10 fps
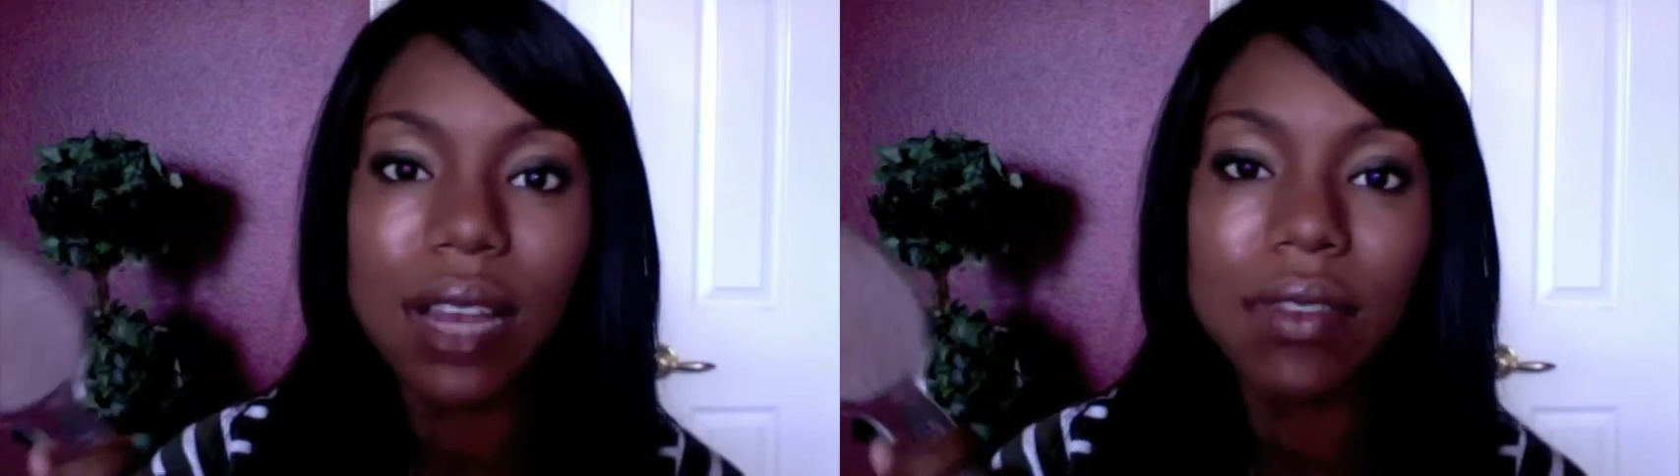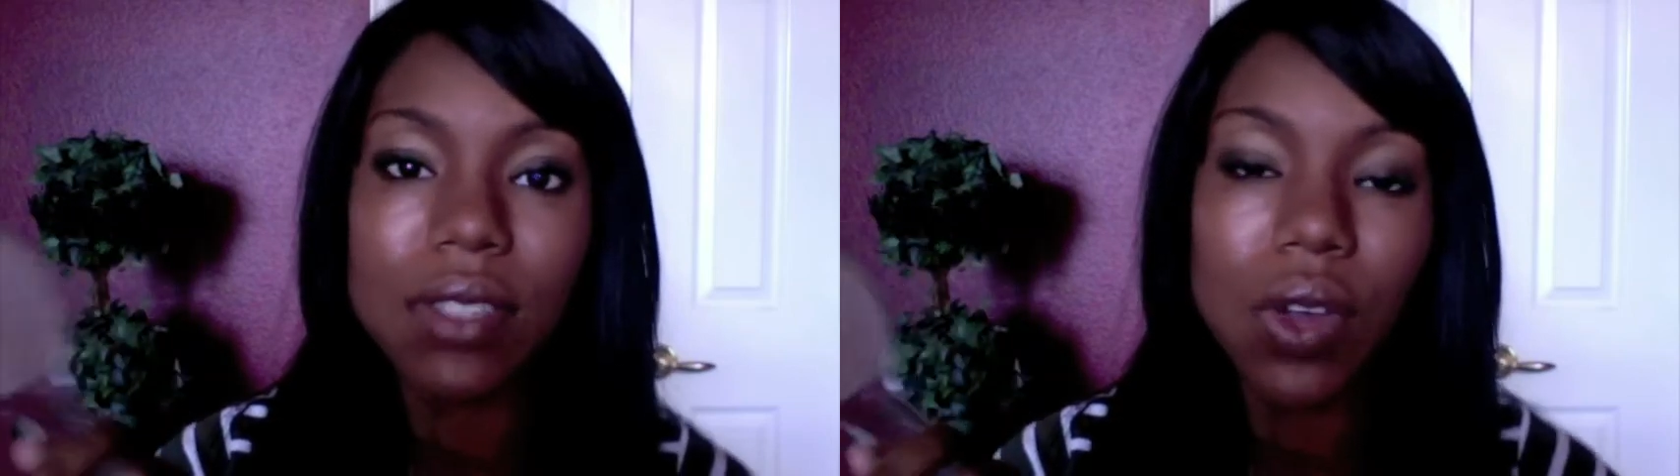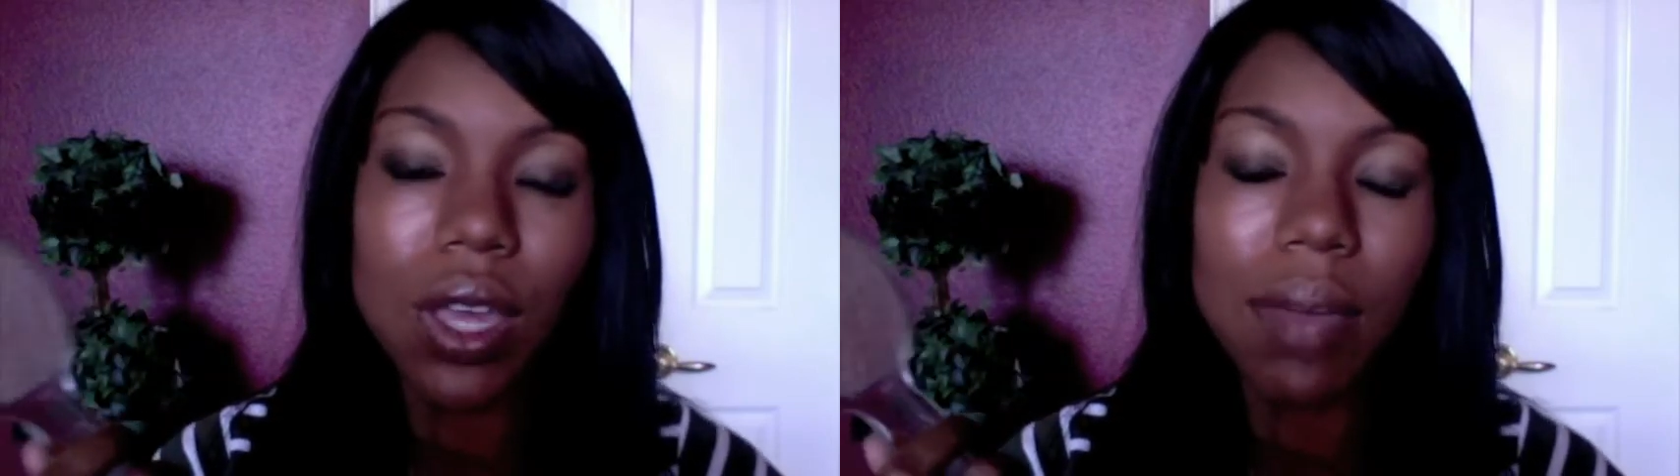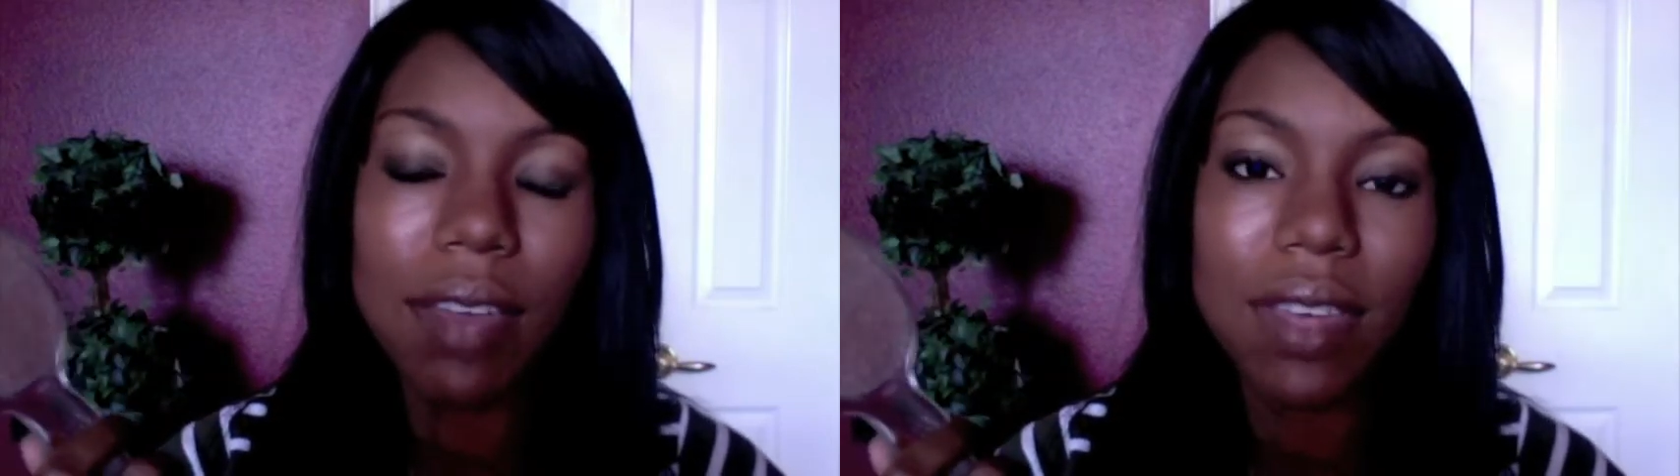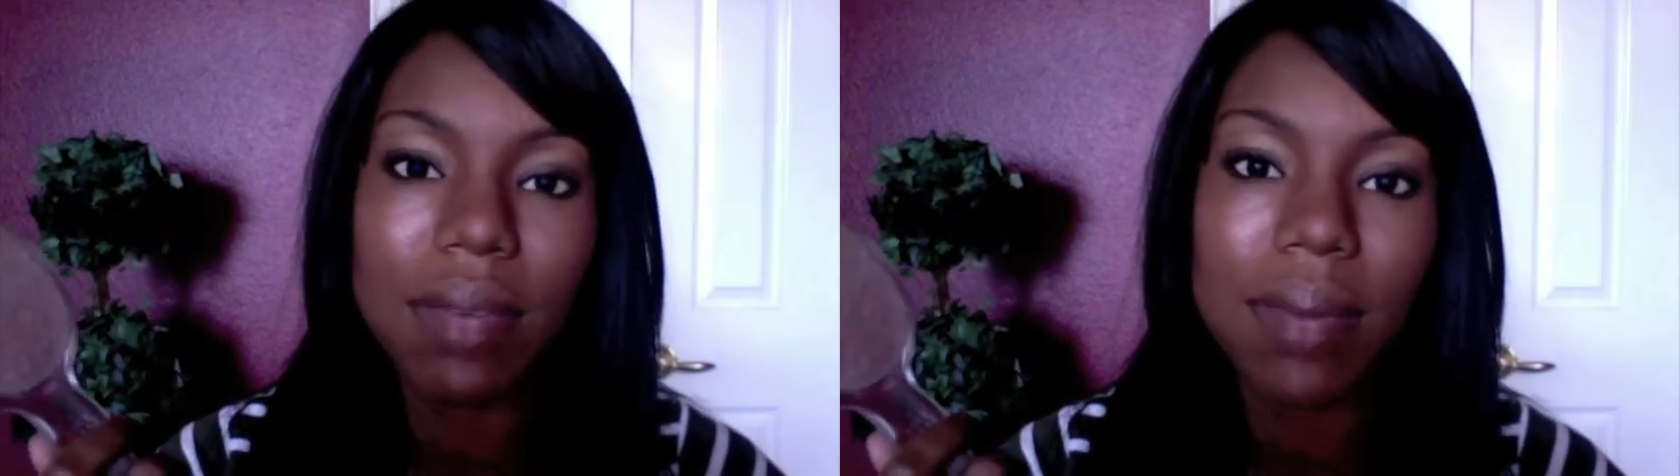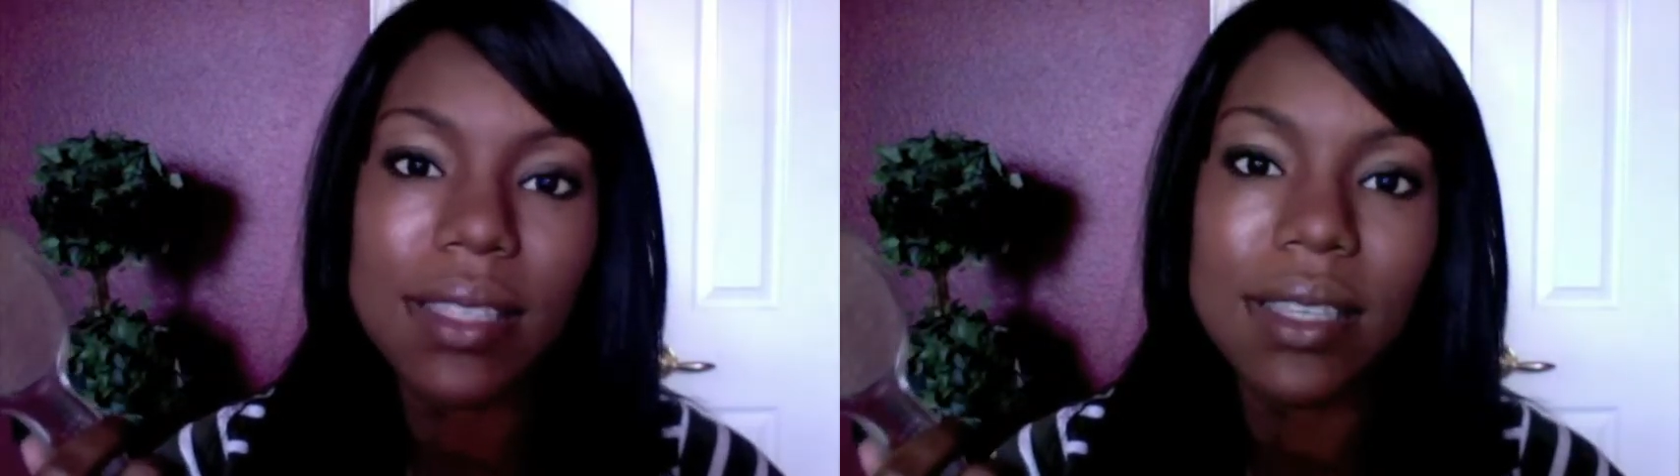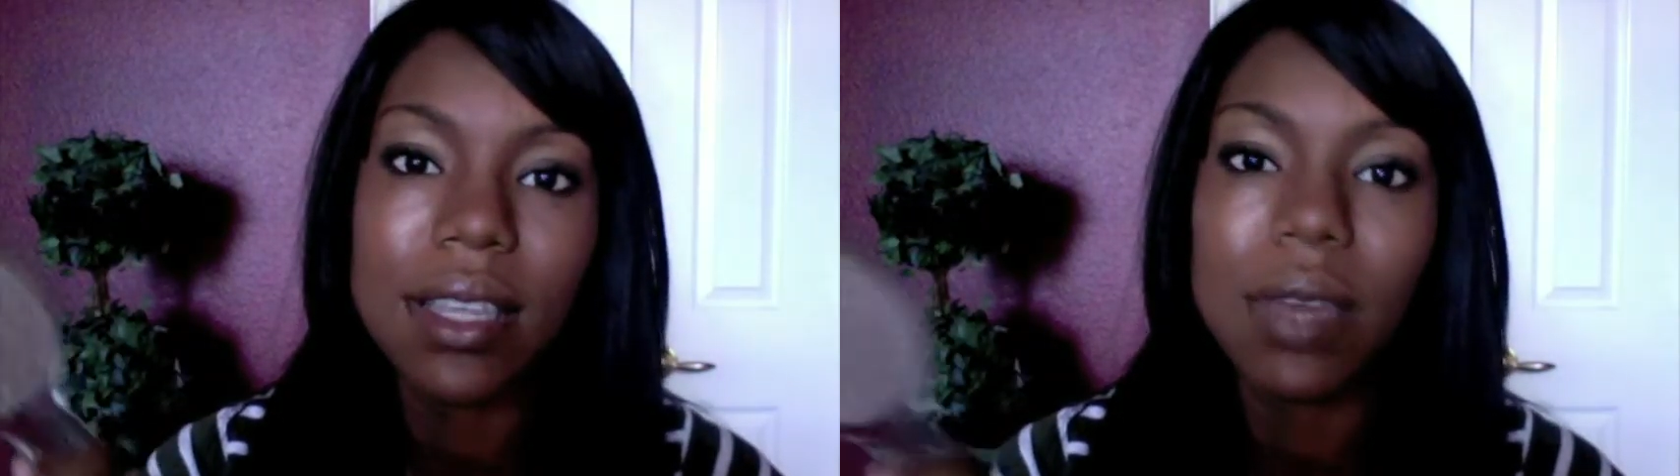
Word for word: of soaking my feet basically,